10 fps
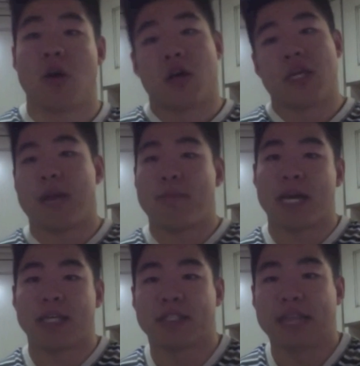yeah, I
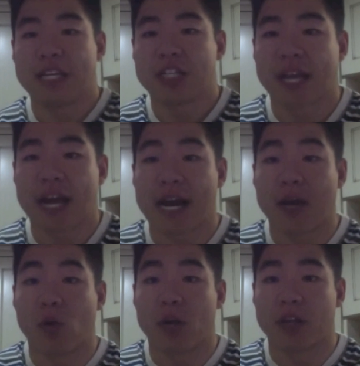might stay in
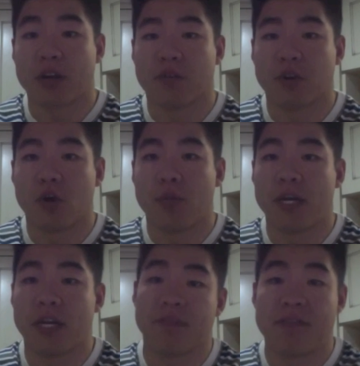Shanghai, work there for a little
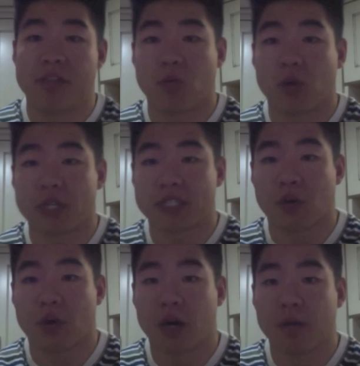bit if everything works
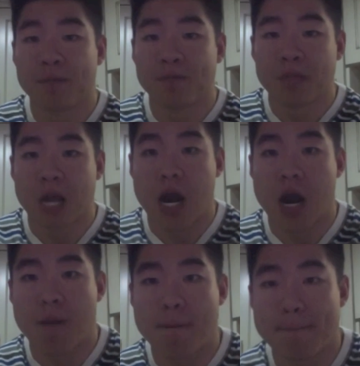out well.
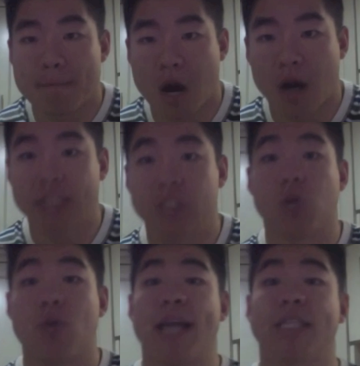Alright,
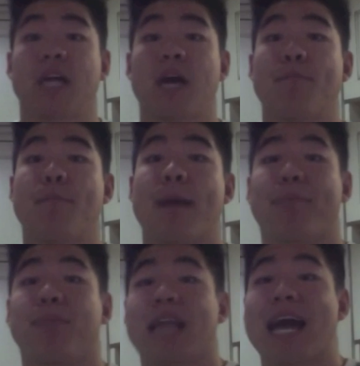so next up, my
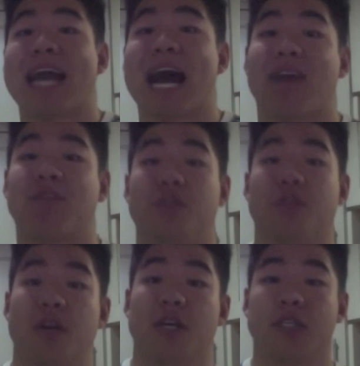plan after
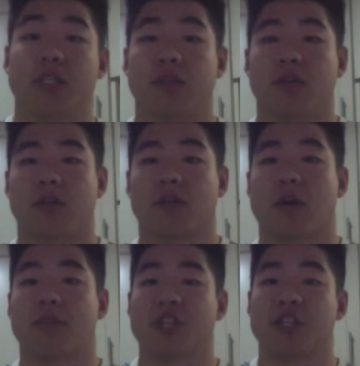this
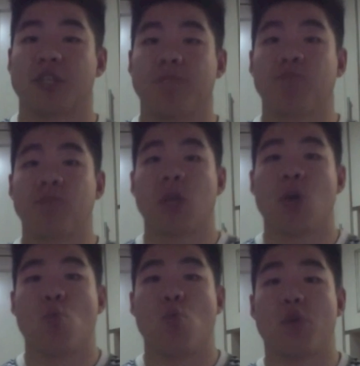competition
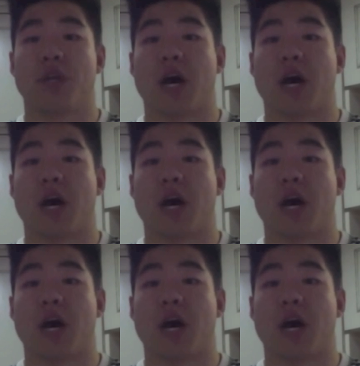would